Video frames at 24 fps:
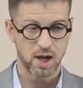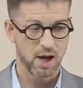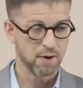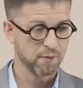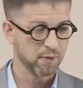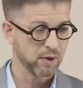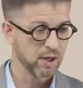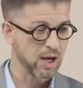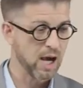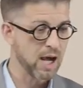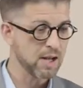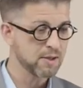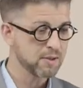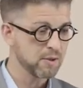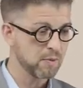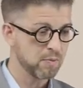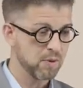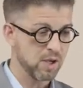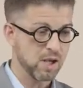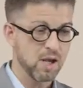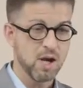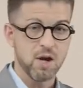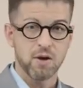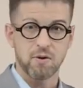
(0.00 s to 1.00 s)
And for God to
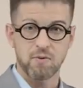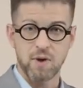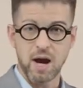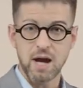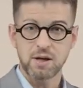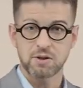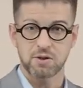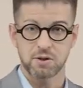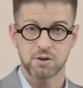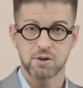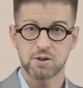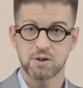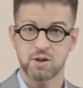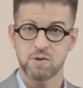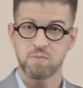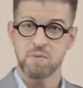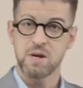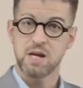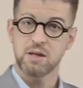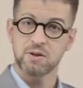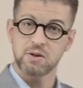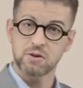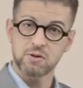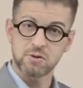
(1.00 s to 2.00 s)
be righteous, to
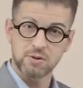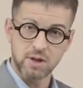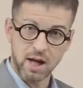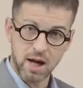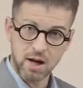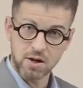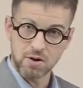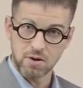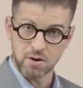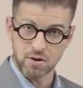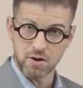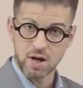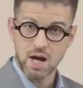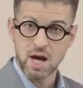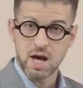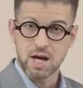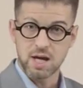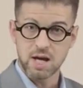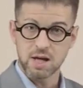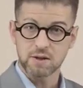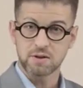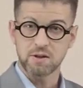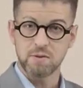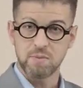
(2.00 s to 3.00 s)
meet the standard,
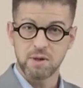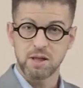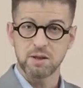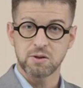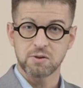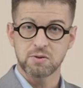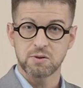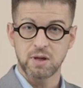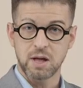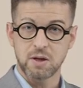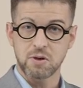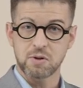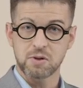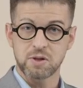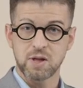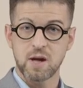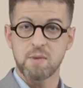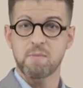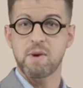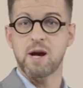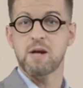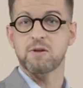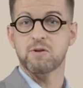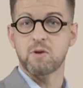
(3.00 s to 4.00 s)
he has to meet the standard
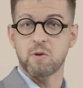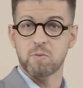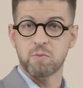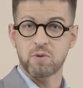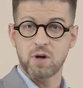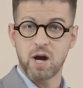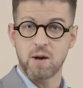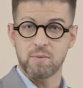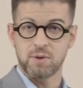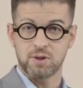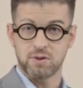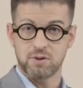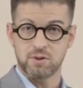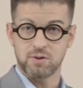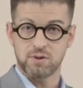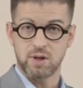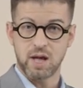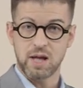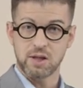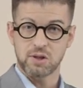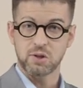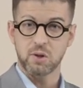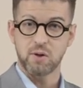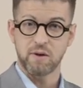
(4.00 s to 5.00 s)
set by his own promises.
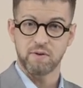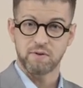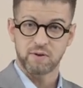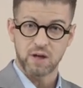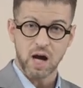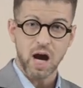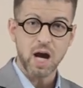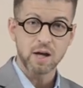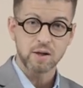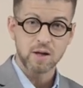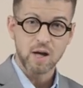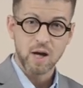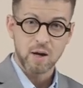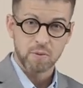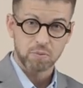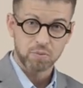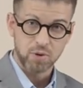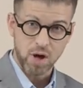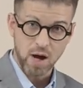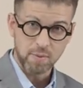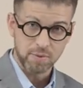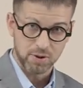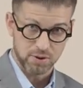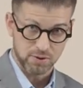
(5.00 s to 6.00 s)
And so, if God
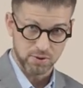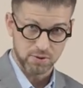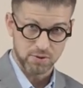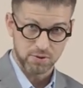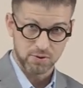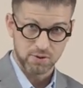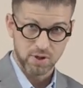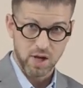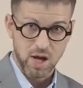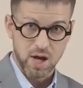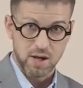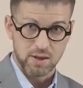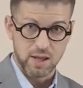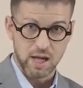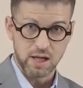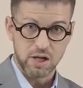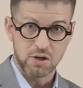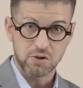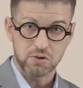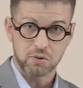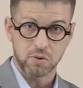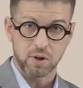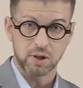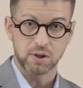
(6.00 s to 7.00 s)
promises that
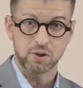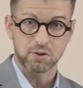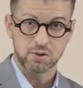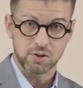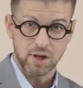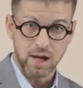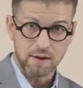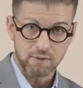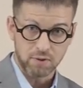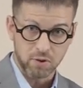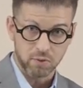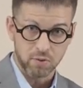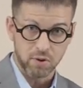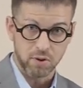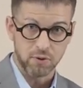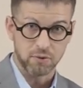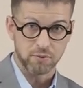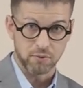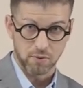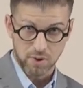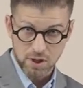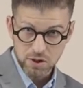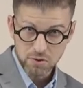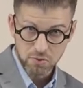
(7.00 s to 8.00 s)
he's going to save the
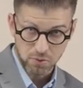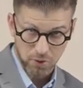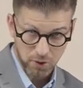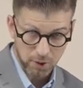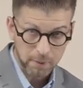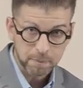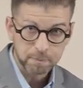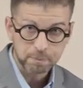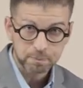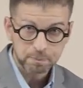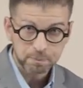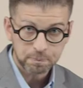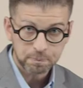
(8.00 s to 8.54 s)
world through Israel,